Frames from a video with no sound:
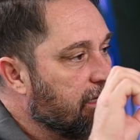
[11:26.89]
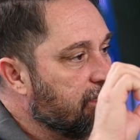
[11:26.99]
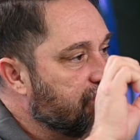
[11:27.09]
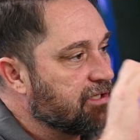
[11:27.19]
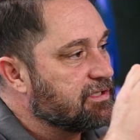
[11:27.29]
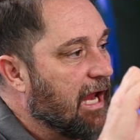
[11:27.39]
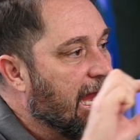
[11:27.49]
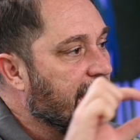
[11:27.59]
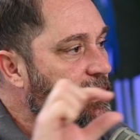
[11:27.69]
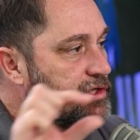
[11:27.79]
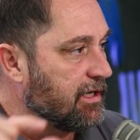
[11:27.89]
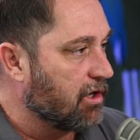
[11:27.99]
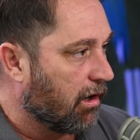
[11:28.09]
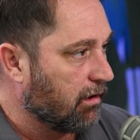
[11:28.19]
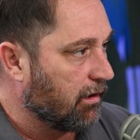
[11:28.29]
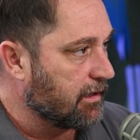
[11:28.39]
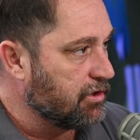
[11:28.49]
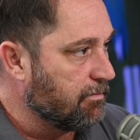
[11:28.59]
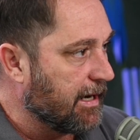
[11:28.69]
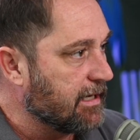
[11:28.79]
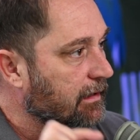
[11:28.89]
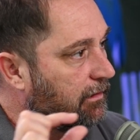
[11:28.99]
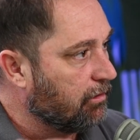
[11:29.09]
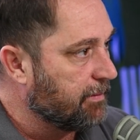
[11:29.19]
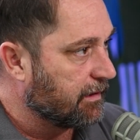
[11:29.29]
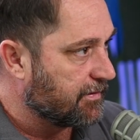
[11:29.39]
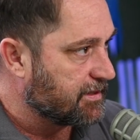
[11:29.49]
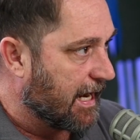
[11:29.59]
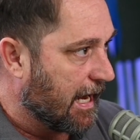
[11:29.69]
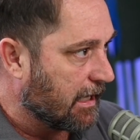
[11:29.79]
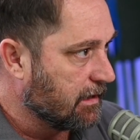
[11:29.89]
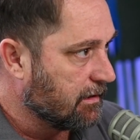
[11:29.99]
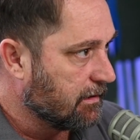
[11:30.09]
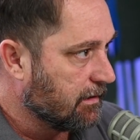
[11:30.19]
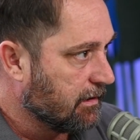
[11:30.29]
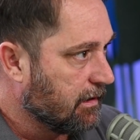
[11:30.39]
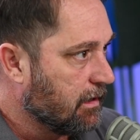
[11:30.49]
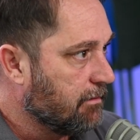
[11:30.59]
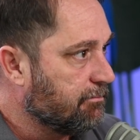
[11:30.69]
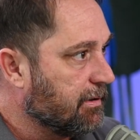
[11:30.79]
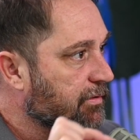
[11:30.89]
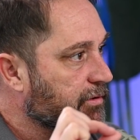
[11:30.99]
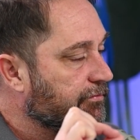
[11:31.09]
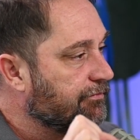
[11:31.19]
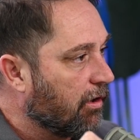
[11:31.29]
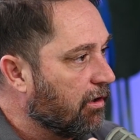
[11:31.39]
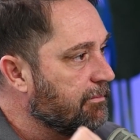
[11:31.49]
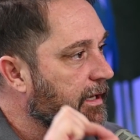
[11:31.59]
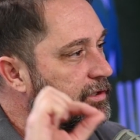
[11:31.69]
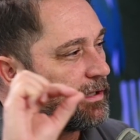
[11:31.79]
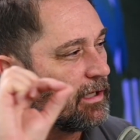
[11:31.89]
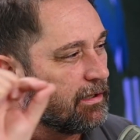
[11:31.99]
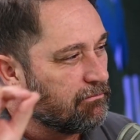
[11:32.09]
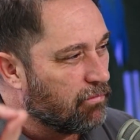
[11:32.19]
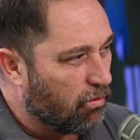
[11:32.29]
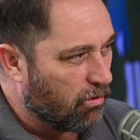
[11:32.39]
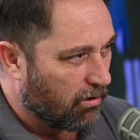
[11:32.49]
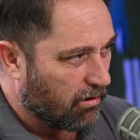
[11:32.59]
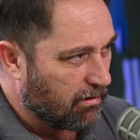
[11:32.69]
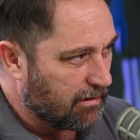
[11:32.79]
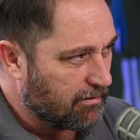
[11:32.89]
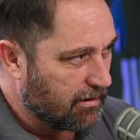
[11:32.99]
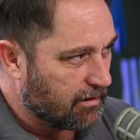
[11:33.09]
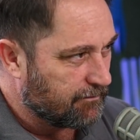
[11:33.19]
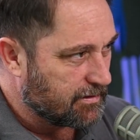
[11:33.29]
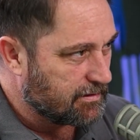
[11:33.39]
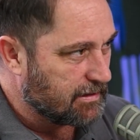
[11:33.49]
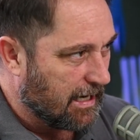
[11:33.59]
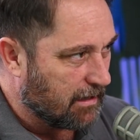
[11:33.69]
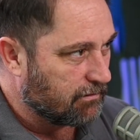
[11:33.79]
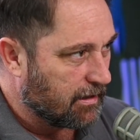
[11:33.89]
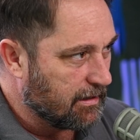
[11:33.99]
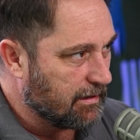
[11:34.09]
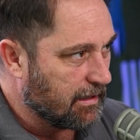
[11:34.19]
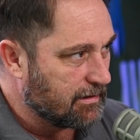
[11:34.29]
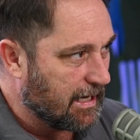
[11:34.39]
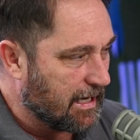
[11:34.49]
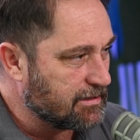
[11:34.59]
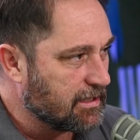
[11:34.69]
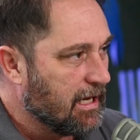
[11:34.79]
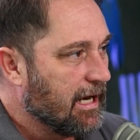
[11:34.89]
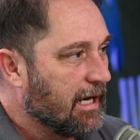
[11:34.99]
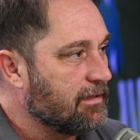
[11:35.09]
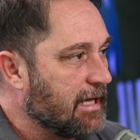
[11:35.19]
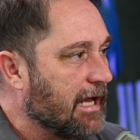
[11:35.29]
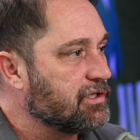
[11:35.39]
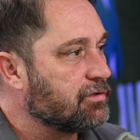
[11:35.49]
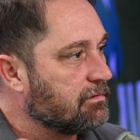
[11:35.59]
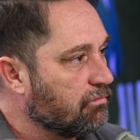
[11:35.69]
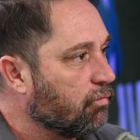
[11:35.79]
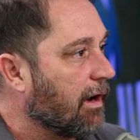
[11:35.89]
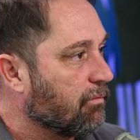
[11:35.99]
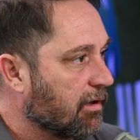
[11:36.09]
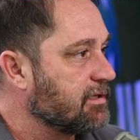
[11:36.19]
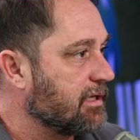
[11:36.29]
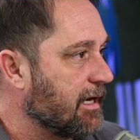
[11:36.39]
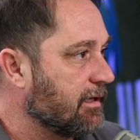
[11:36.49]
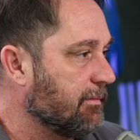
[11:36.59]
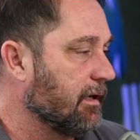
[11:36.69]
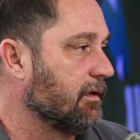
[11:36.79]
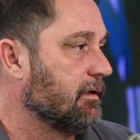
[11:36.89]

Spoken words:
just aging garlic, you might get a little bit of the sack. But when you ferment, you're getting more, I think, of the sack, right? And that's why we're excited about it.